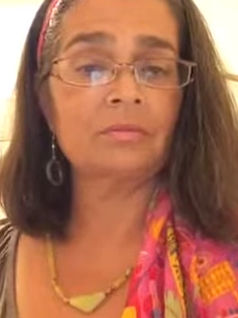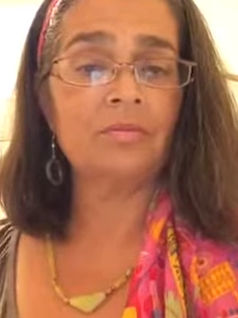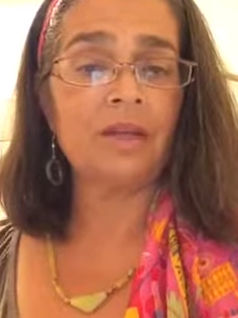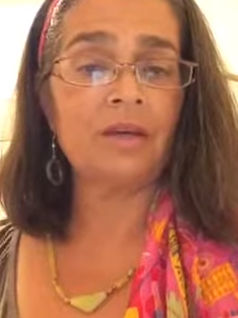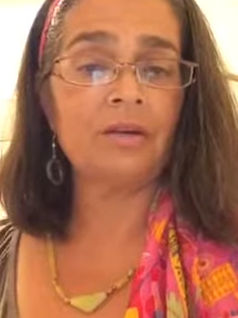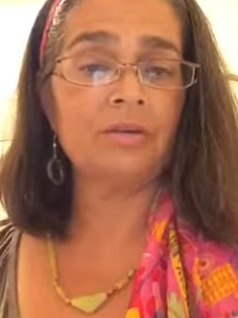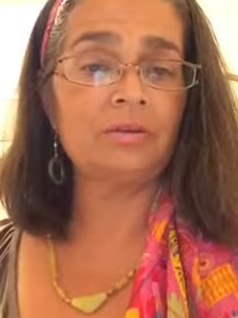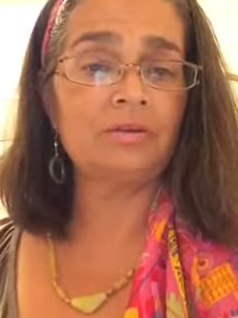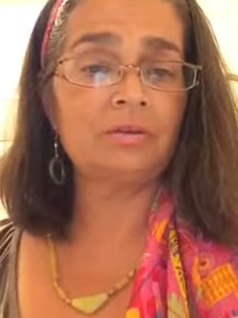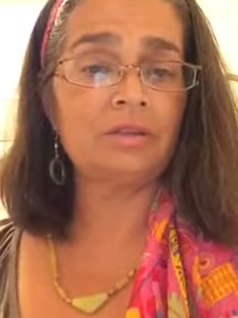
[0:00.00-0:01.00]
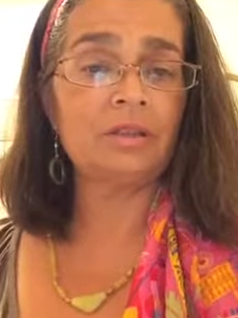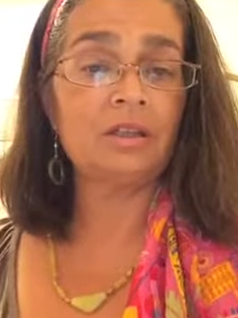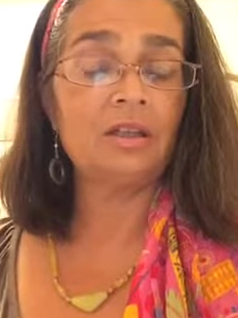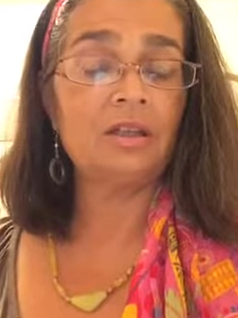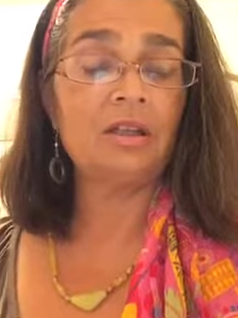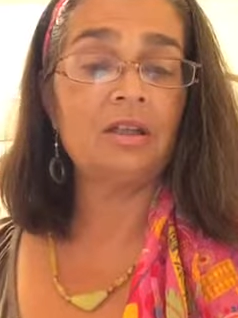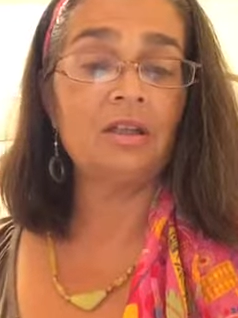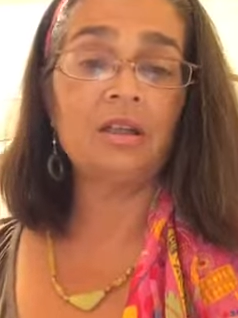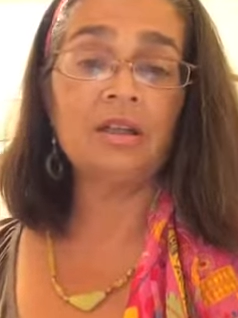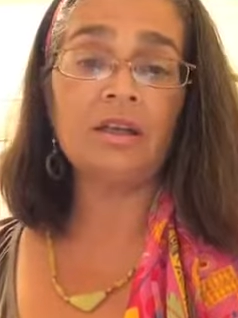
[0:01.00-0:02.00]
Now,
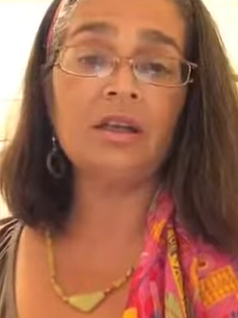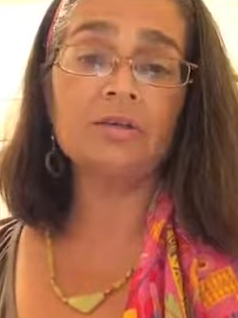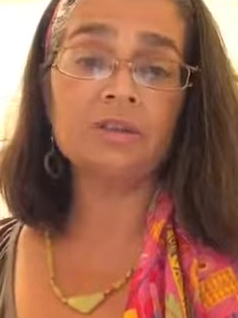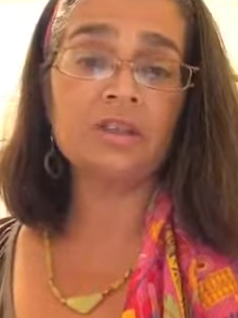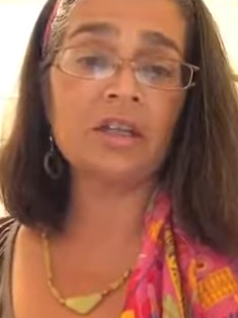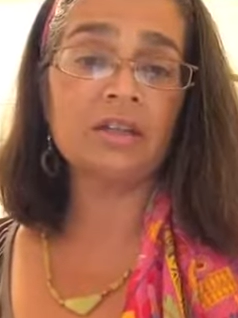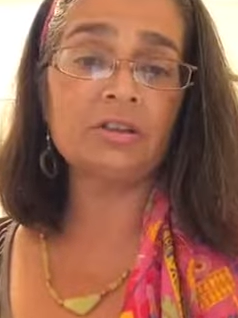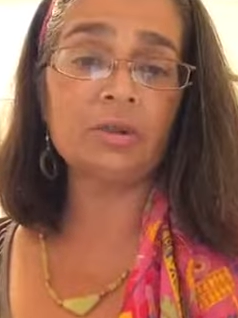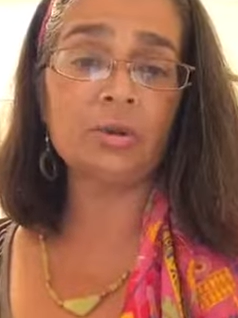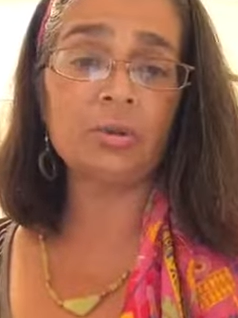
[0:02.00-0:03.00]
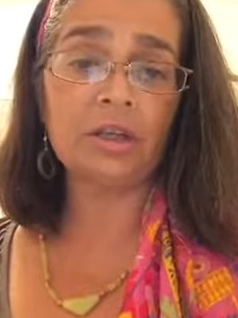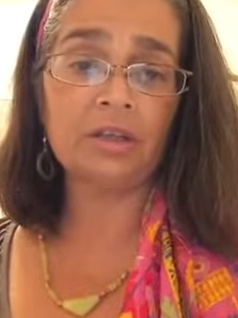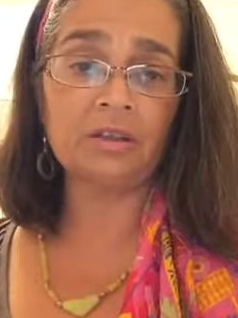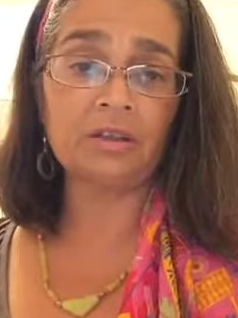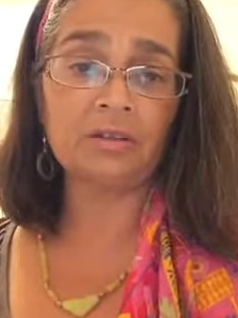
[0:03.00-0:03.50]
look outside your ring.